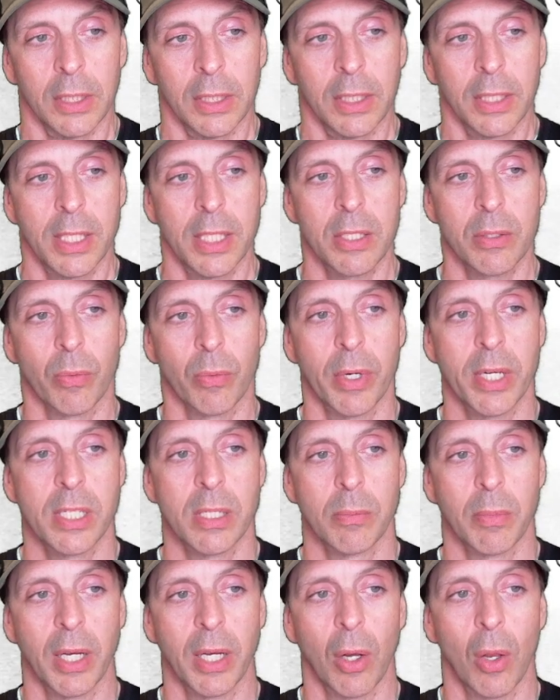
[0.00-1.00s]
It's a
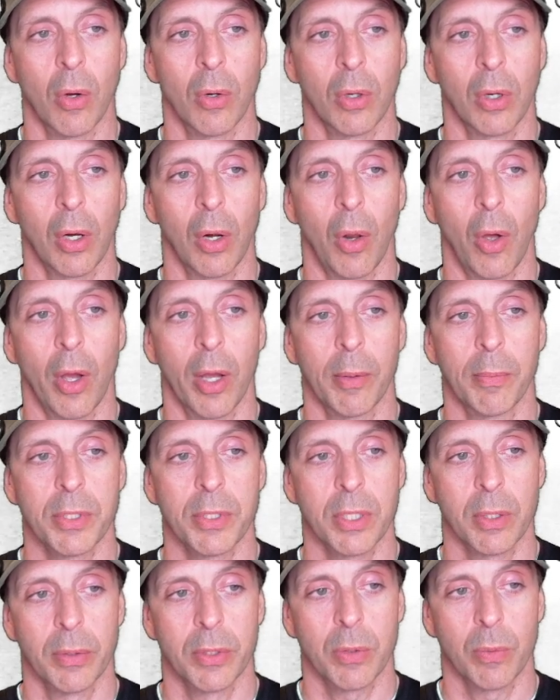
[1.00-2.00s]
reasonably long climb,
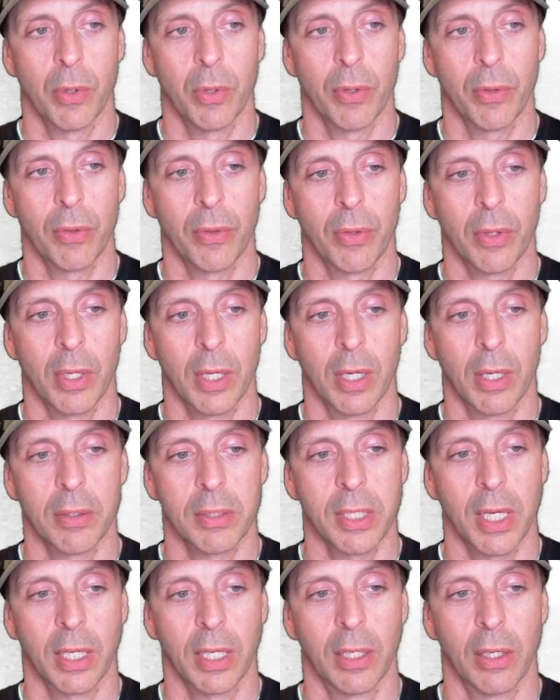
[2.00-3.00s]
so it's worth
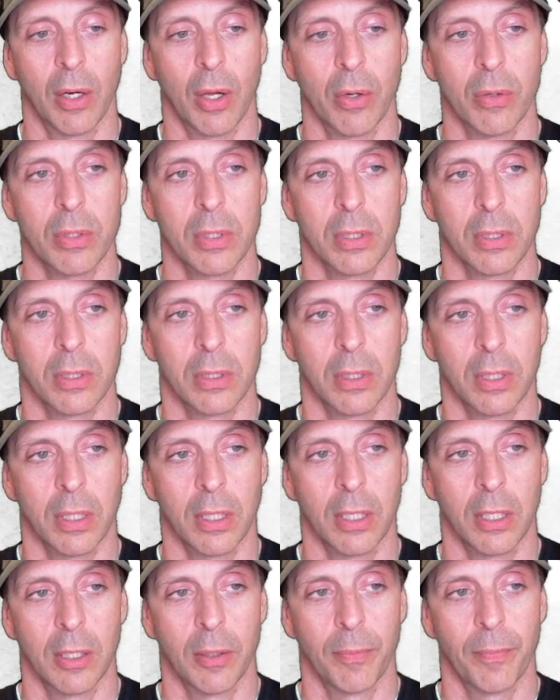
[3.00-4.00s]
taking note.
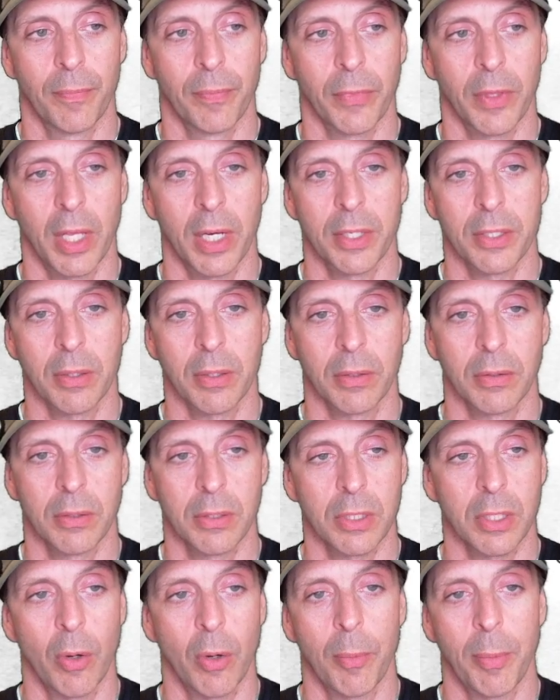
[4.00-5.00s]
That is a
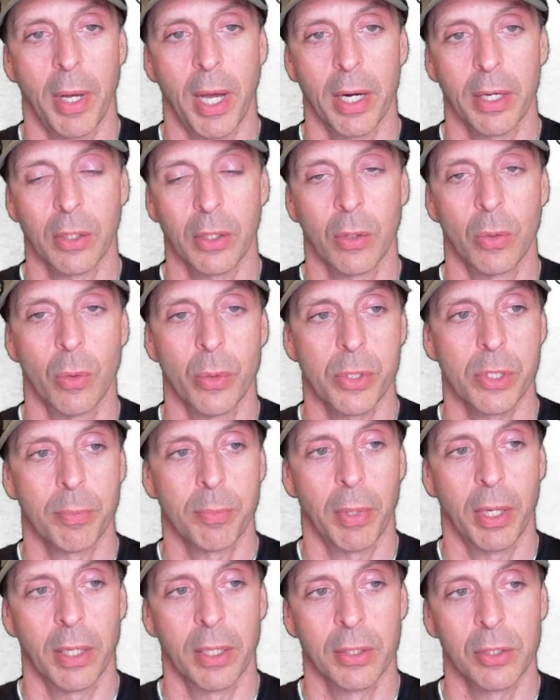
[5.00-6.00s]
slower part of the course,
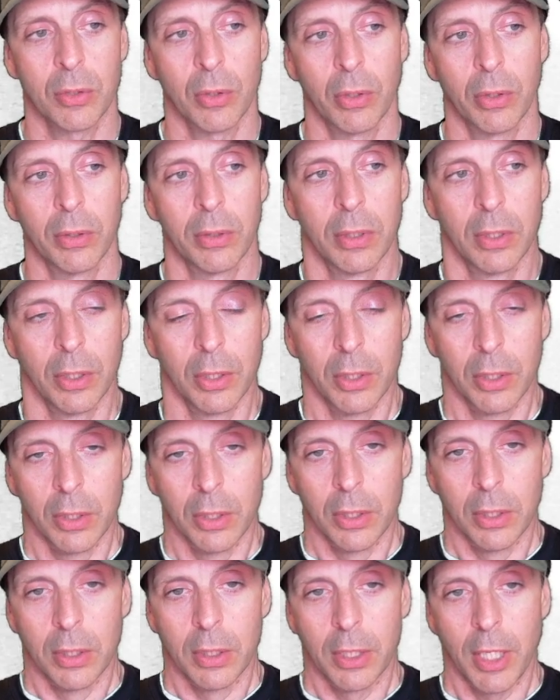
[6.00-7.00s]
but it's on
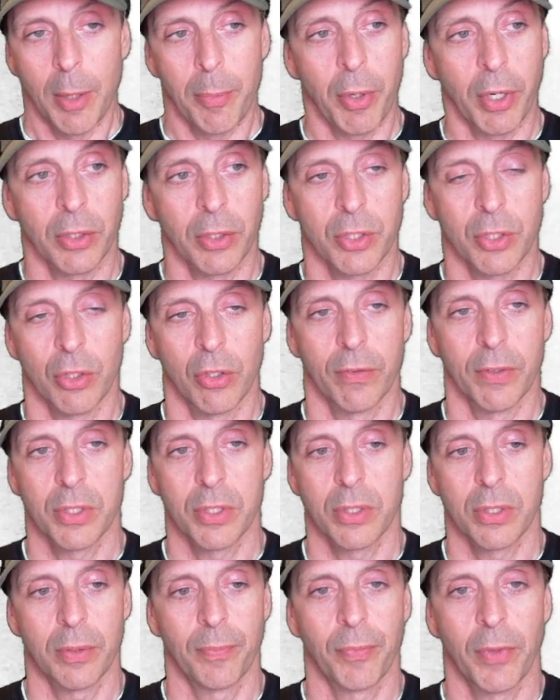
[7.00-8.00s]
a pretty good
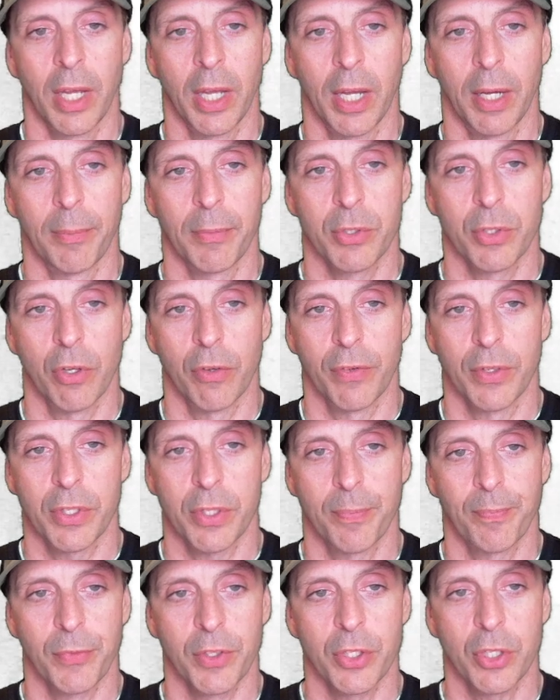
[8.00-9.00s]
surface.
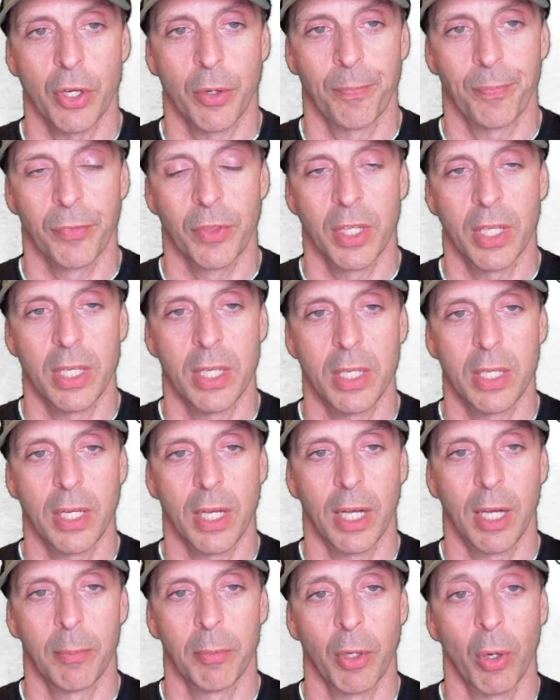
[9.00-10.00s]
So the
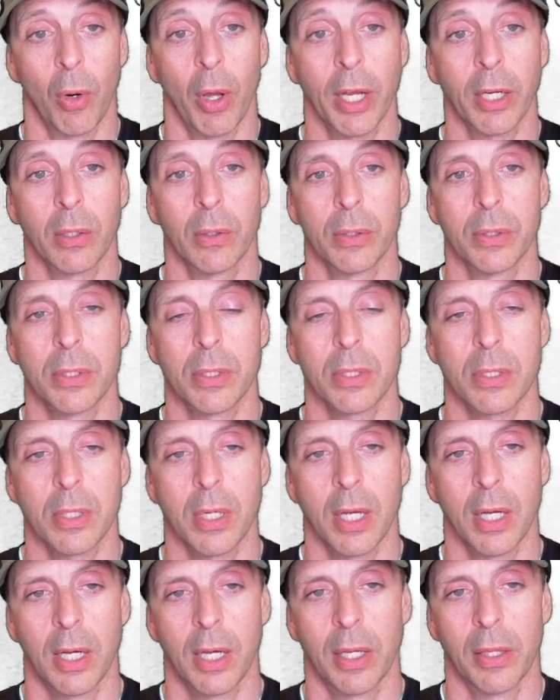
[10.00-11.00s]
little icons,
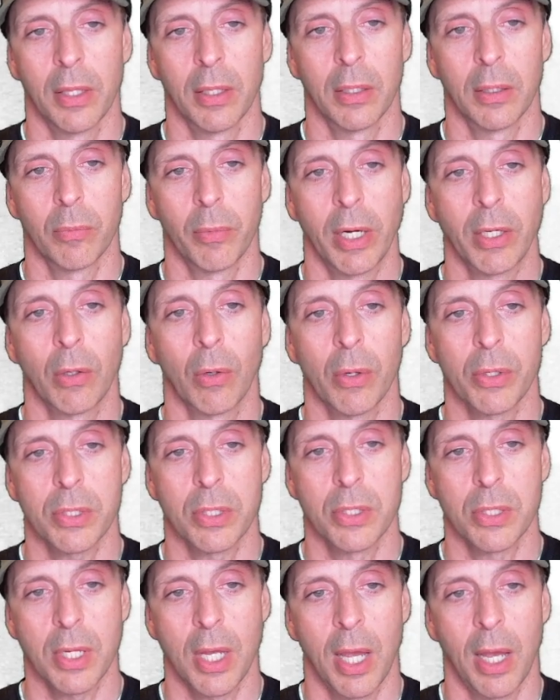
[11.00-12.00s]
the red
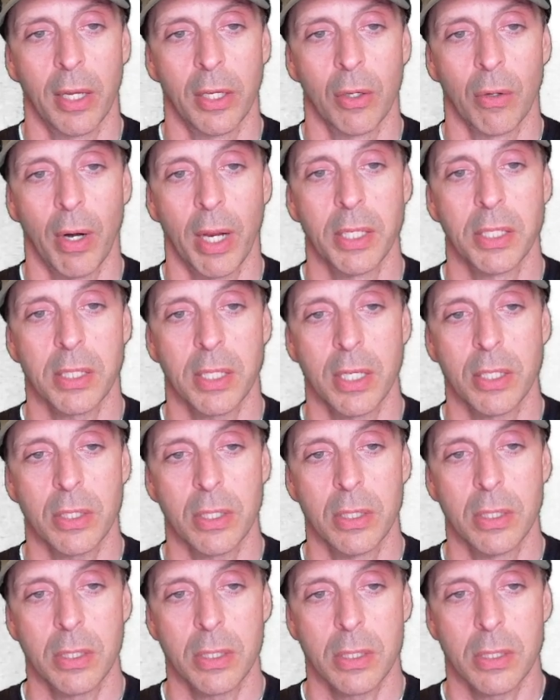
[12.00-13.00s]
crosses are your aid
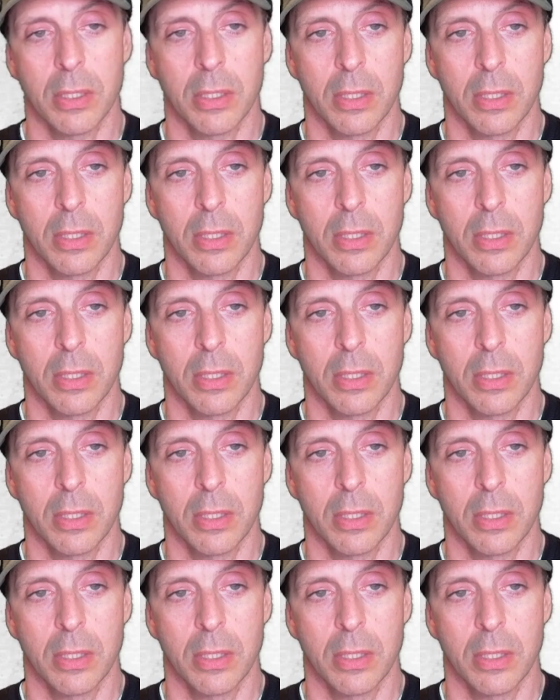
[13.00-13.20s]
stations.